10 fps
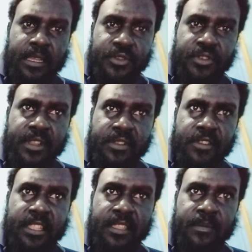
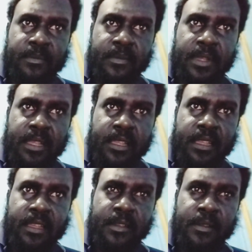generating
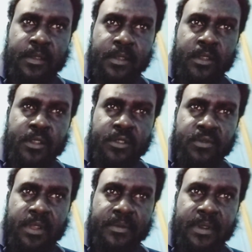
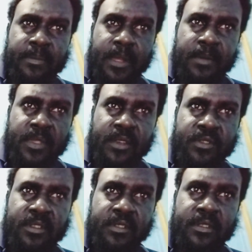
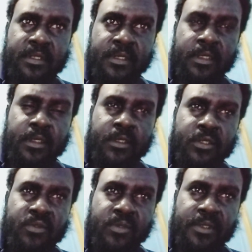
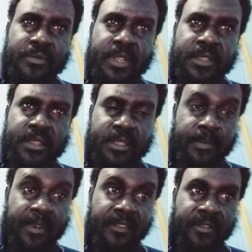
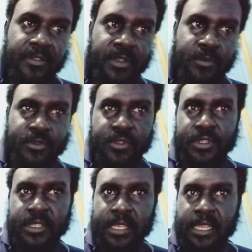205,265
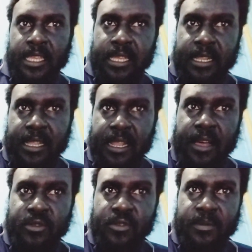views. And then
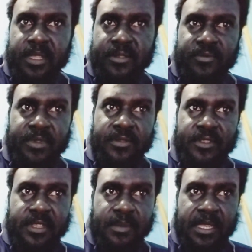out of these
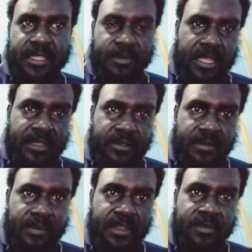views, an estimated
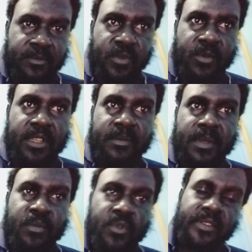revenue, you walk in
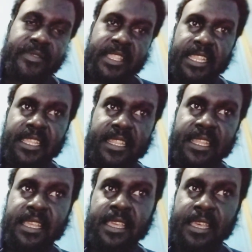and 410
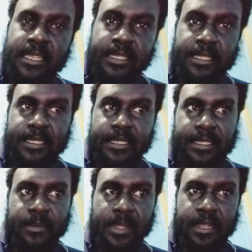kina,
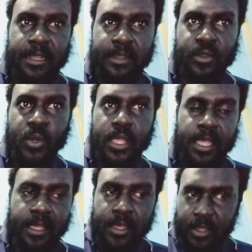67. So yeah.
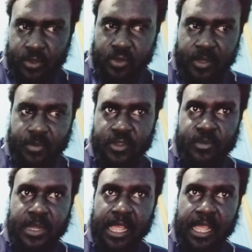So suppose you may